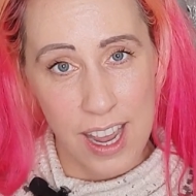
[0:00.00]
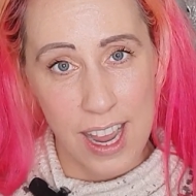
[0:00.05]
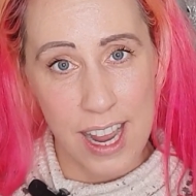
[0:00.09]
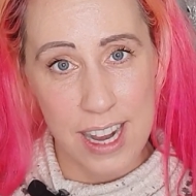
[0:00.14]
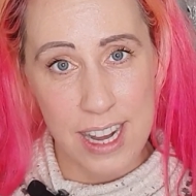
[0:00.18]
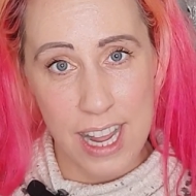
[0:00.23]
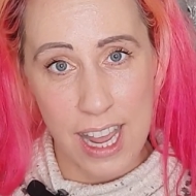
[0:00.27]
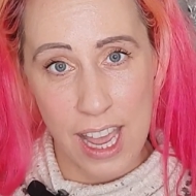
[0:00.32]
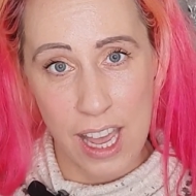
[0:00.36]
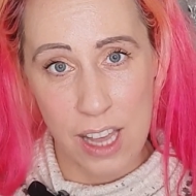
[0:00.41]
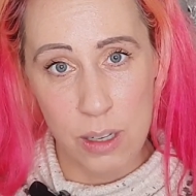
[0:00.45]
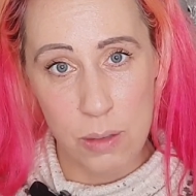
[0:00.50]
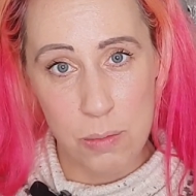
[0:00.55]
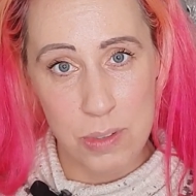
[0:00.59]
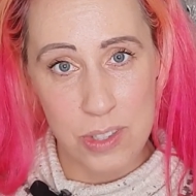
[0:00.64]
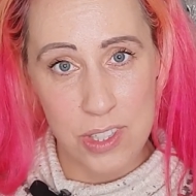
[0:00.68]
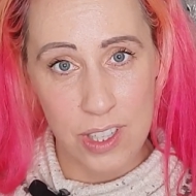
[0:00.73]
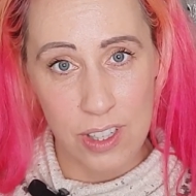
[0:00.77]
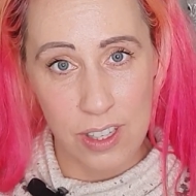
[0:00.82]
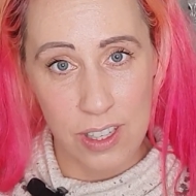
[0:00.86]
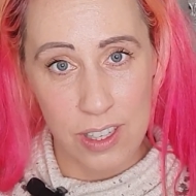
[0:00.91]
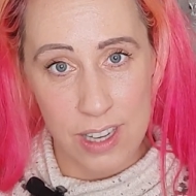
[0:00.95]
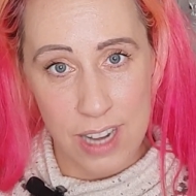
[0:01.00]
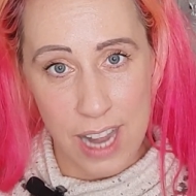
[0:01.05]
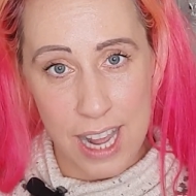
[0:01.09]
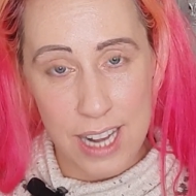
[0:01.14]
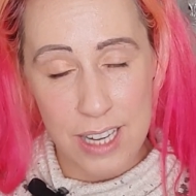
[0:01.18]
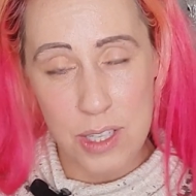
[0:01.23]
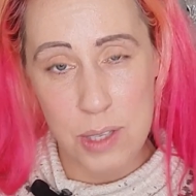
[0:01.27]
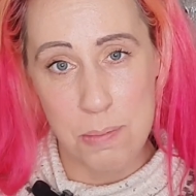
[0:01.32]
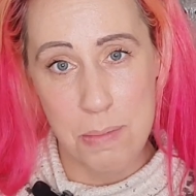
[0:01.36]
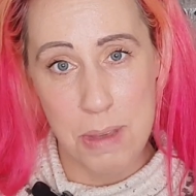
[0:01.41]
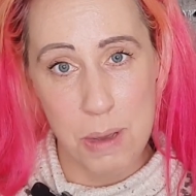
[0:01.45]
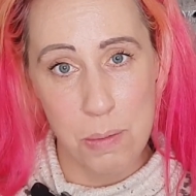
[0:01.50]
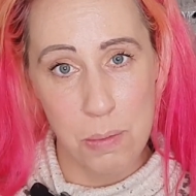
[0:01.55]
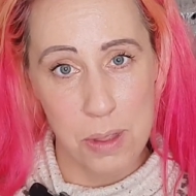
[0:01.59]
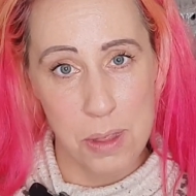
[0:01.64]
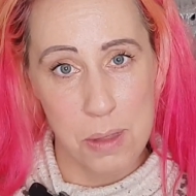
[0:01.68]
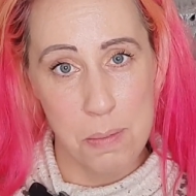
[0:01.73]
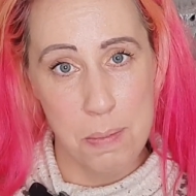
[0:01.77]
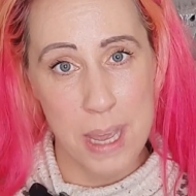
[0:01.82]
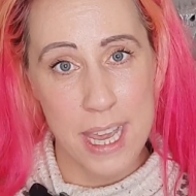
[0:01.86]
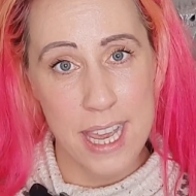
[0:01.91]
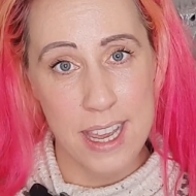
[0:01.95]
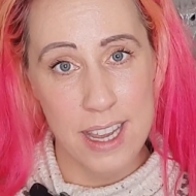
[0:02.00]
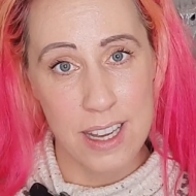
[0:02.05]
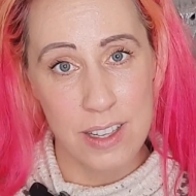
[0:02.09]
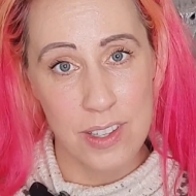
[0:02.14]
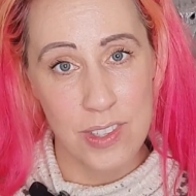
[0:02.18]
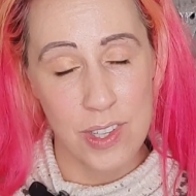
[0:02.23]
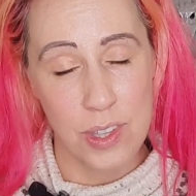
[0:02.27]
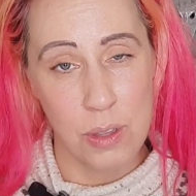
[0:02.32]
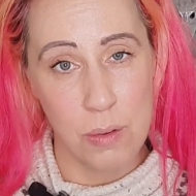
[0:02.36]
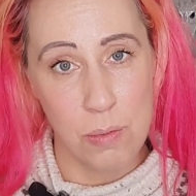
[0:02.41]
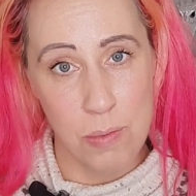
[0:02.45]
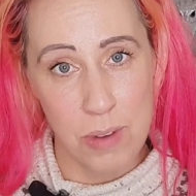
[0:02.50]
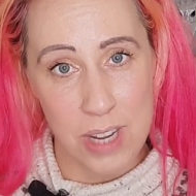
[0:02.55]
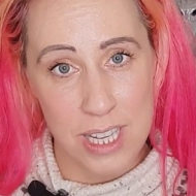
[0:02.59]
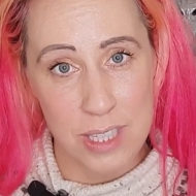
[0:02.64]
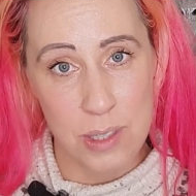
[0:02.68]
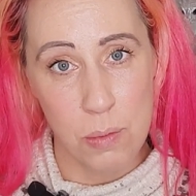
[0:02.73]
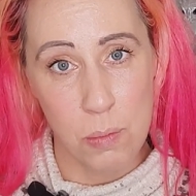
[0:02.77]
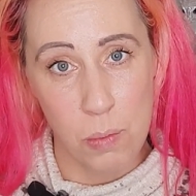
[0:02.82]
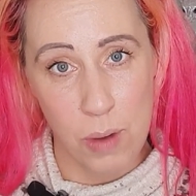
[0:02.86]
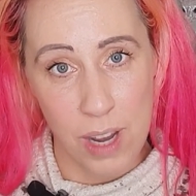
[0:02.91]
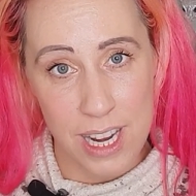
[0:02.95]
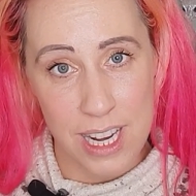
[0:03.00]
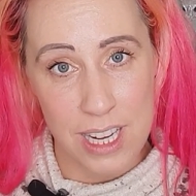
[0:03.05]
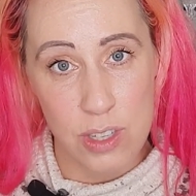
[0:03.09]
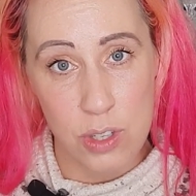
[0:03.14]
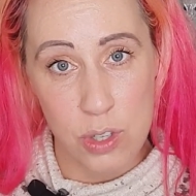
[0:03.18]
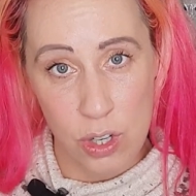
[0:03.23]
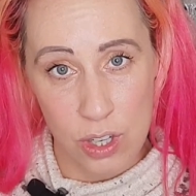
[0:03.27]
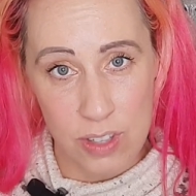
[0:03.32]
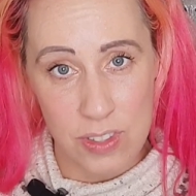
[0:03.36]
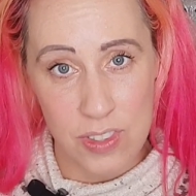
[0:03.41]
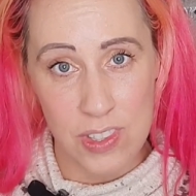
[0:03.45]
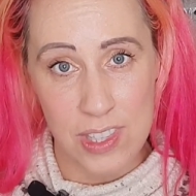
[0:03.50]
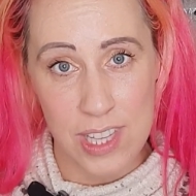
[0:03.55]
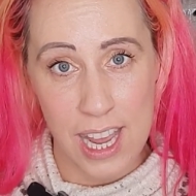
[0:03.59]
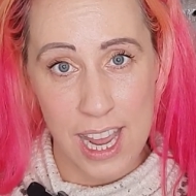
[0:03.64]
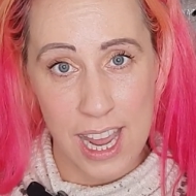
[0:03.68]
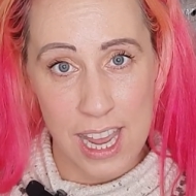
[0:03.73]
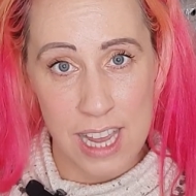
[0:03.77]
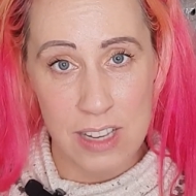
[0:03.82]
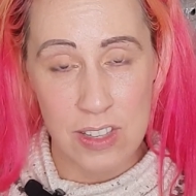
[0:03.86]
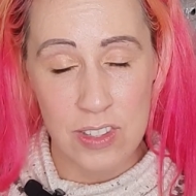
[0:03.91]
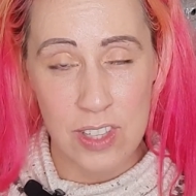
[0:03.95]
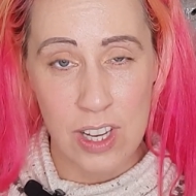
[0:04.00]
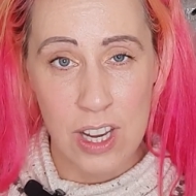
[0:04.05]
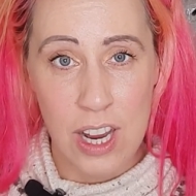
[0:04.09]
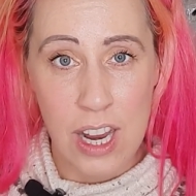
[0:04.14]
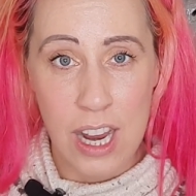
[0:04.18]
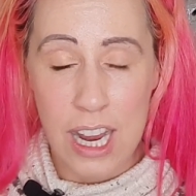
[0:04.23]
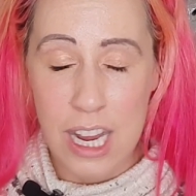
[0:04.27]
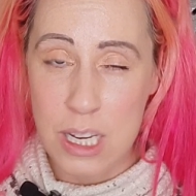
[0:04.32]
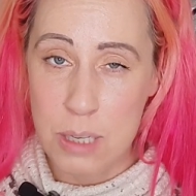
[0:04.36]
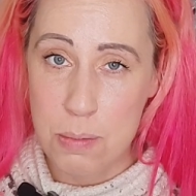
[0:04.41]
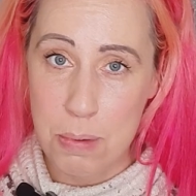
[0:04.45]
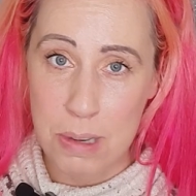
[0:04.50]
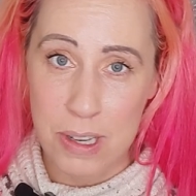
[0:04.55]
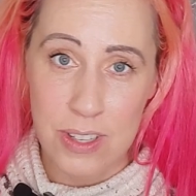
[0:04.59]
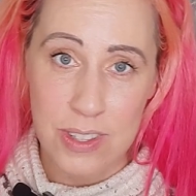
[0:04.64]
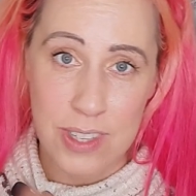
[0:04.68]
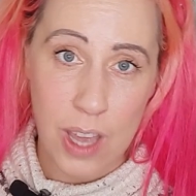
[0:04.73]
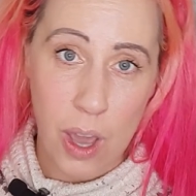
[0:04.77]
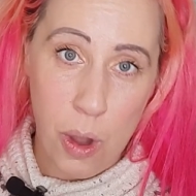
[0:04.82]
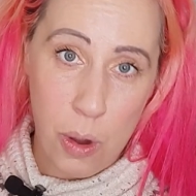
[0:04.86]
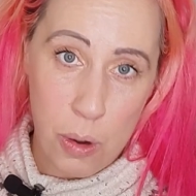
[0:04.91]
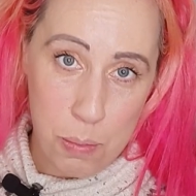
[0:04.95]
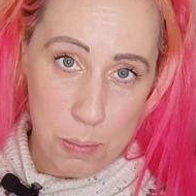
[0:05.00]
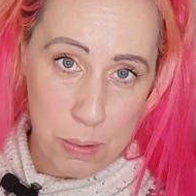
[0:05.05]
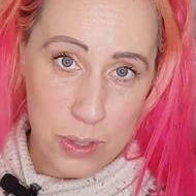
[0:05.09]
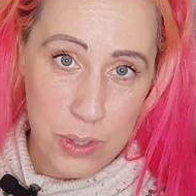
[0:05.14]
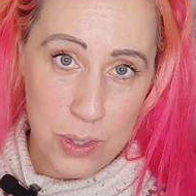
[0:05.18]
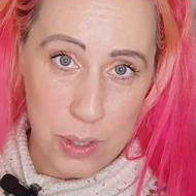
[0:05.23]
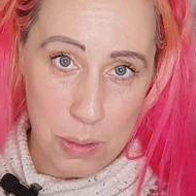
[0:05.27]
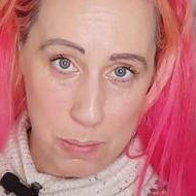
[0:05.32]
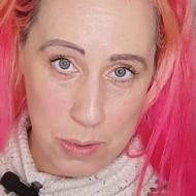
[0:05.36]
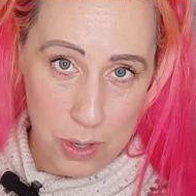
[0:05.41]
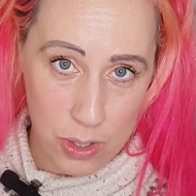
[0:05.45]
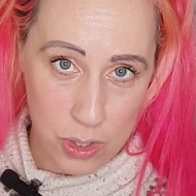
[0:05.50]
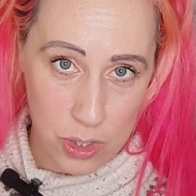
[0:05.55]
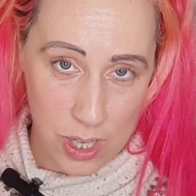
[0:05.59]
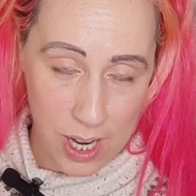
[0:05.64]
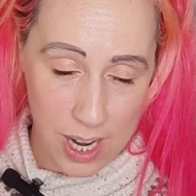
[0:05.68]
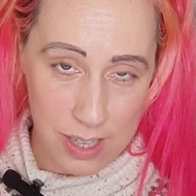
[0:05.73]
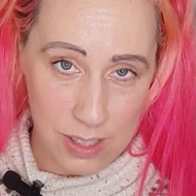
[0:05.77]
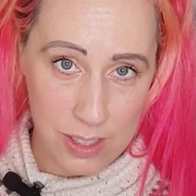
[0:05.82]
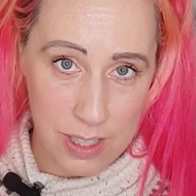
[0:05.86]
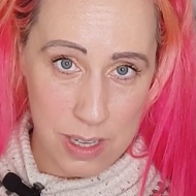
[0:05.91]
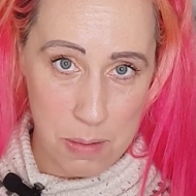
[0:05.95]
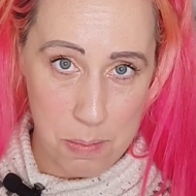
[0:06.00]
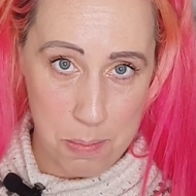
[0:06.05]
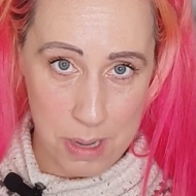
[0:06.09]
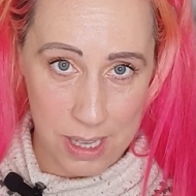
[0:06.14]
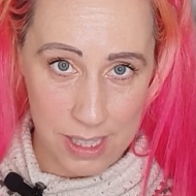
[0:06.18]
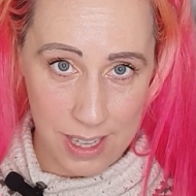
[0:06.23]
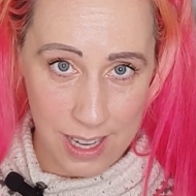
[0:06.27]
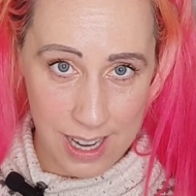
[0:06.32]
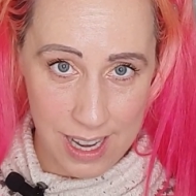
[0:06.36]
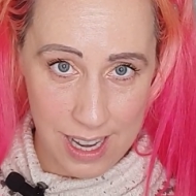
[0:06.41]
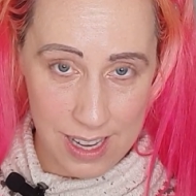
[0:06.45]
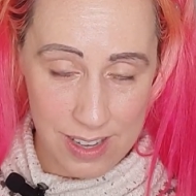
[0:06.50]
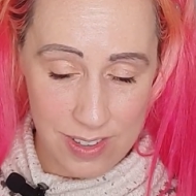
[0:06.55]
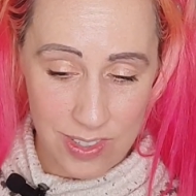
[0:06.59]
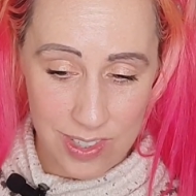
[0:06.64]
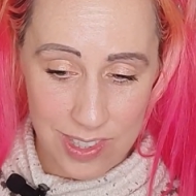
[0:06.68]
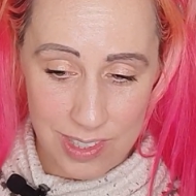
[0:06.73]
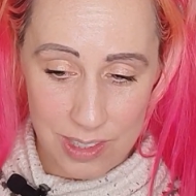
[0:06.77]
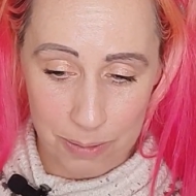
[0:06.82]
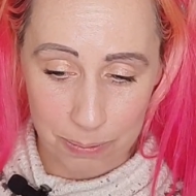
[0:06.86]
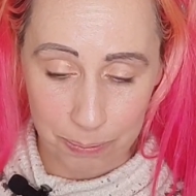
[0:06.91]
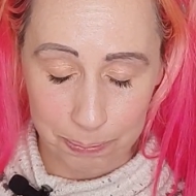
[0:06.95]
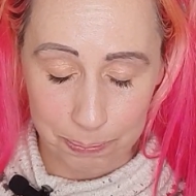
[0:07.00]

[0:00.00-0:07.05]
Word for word: and it helps to connect me with the beings and the reason why it does this is because it opens up your channeling abilities